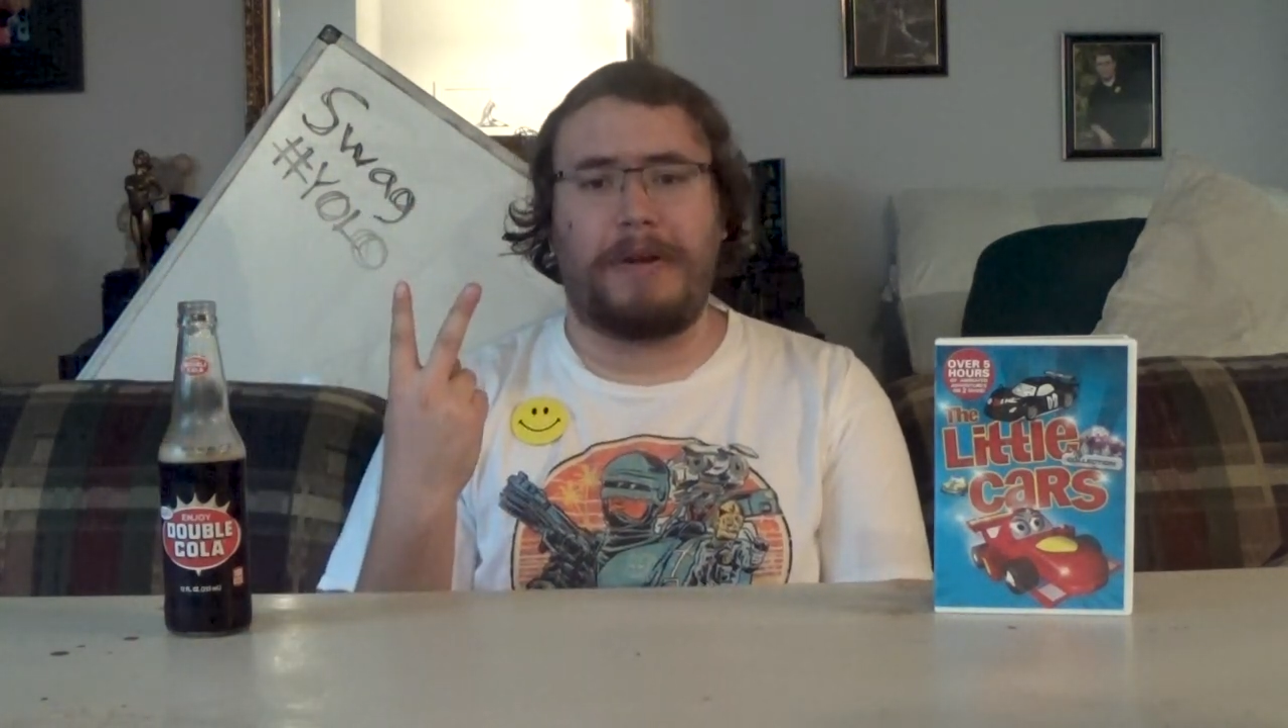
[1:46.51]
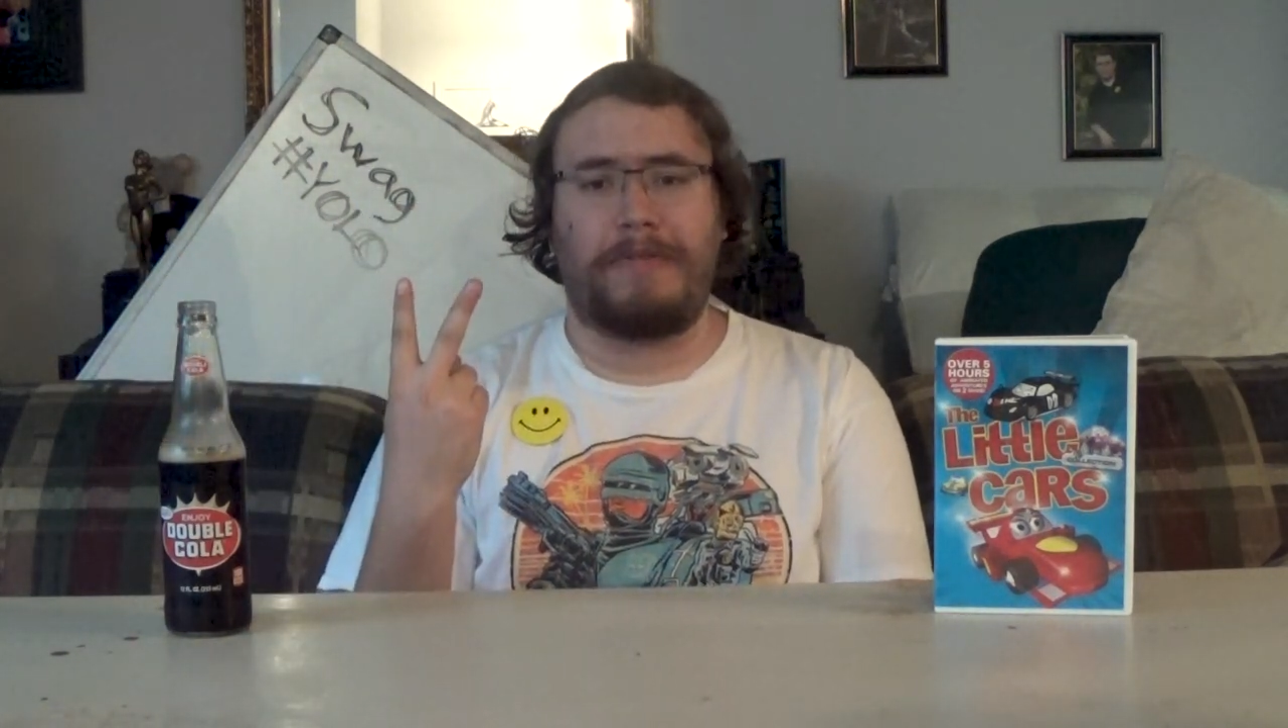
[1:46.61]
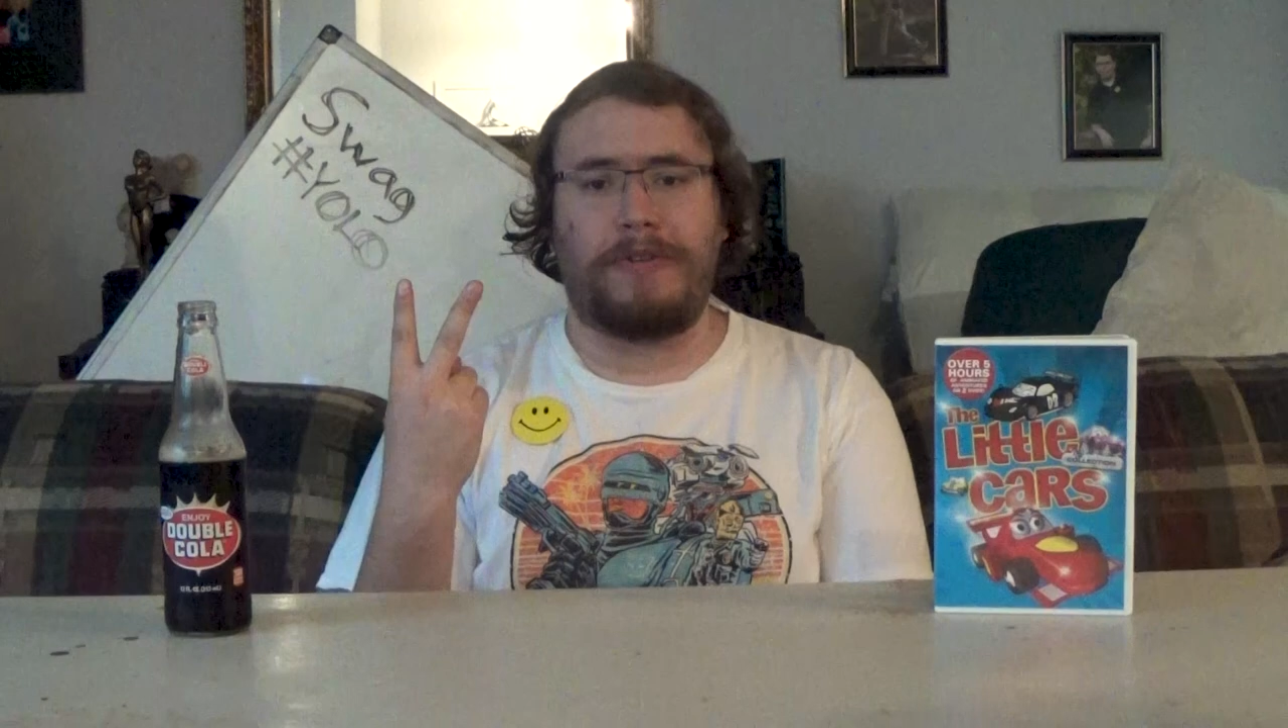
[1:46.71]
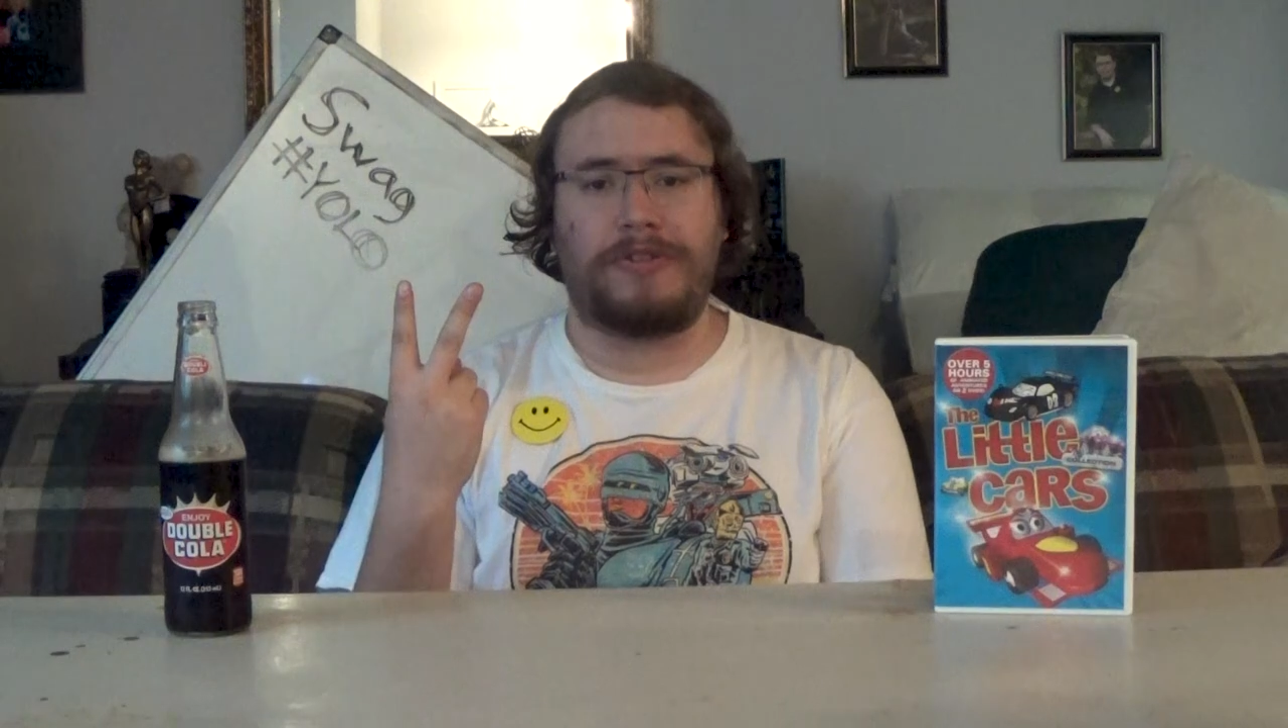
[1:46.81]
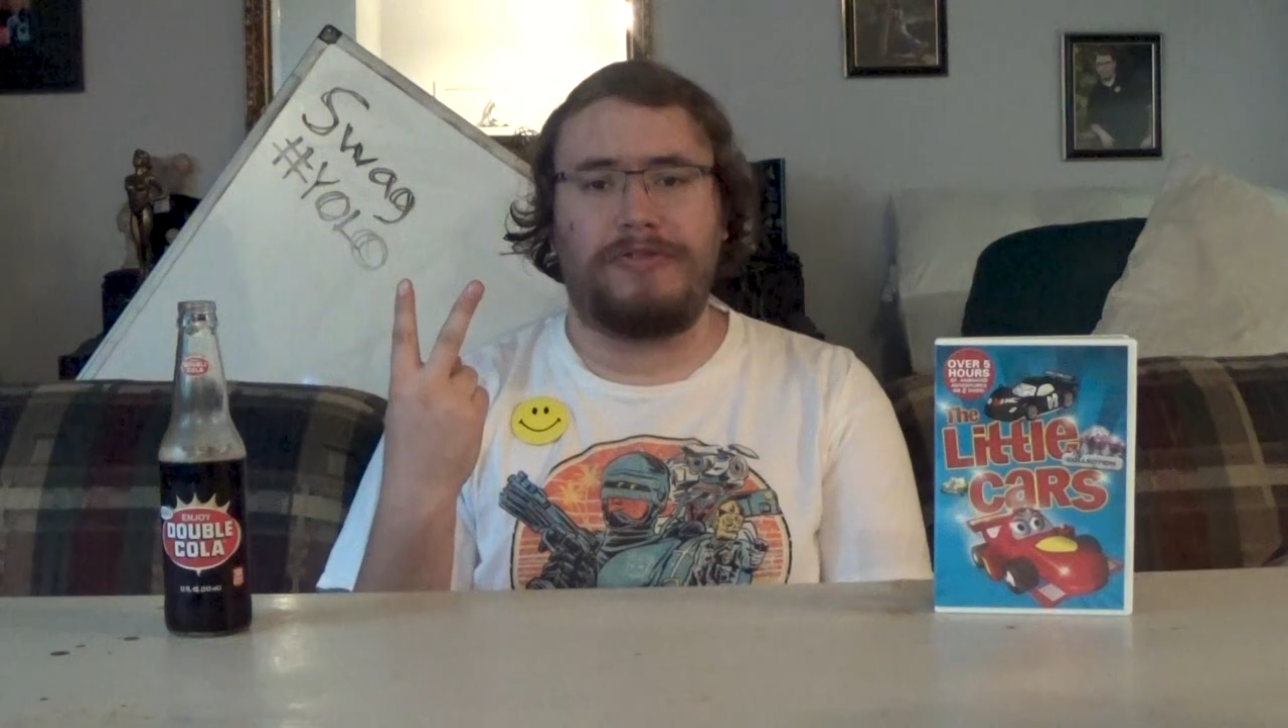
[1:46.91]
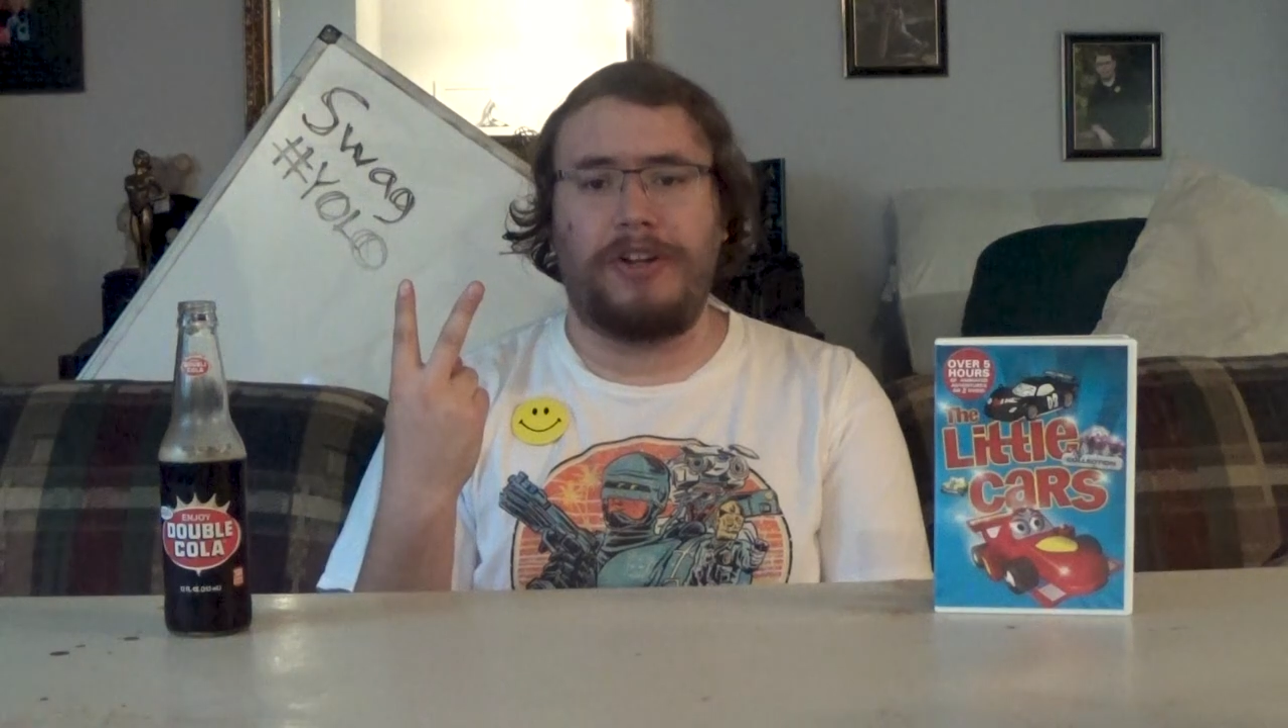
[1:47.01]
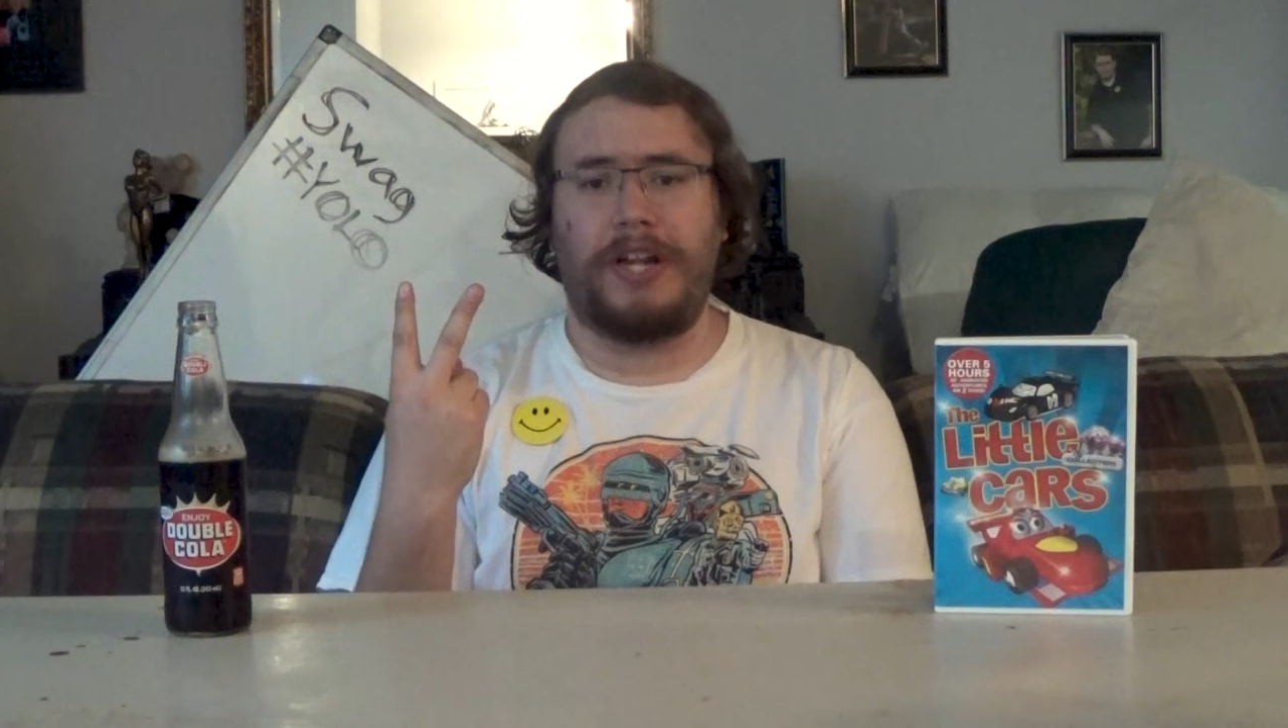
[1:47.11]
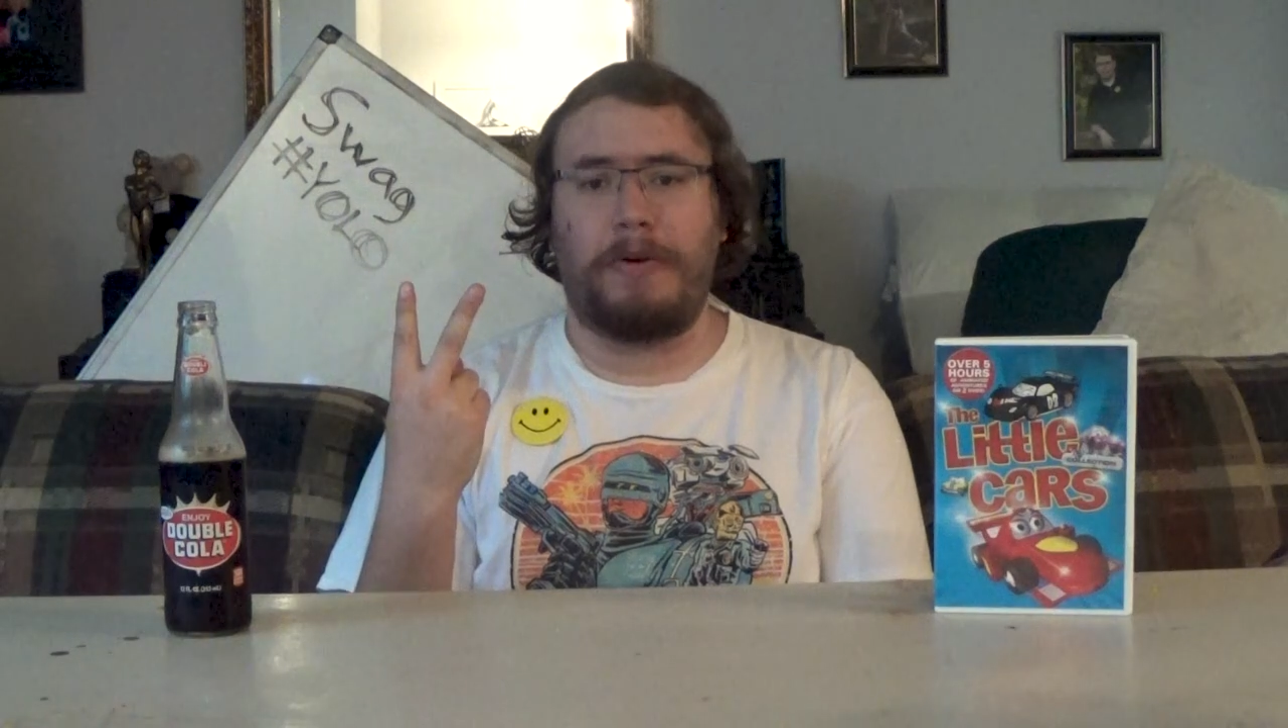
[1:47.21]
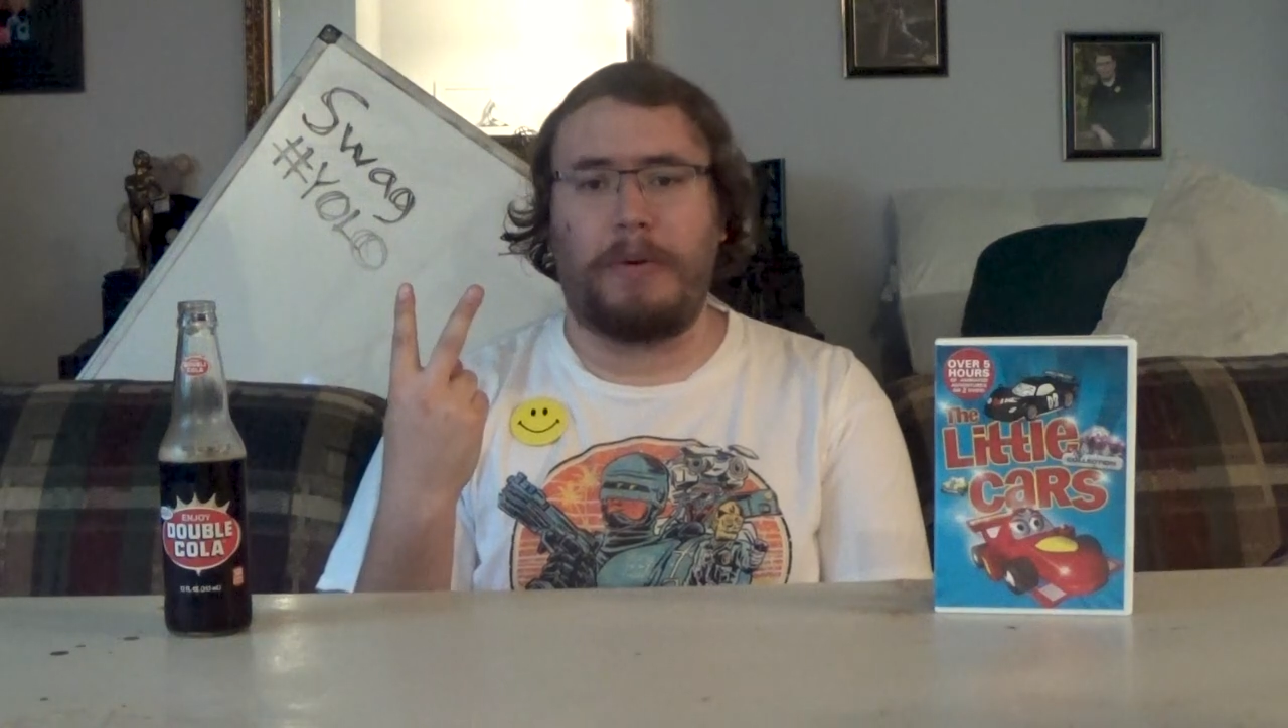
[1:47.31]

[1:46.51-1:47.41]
my first Video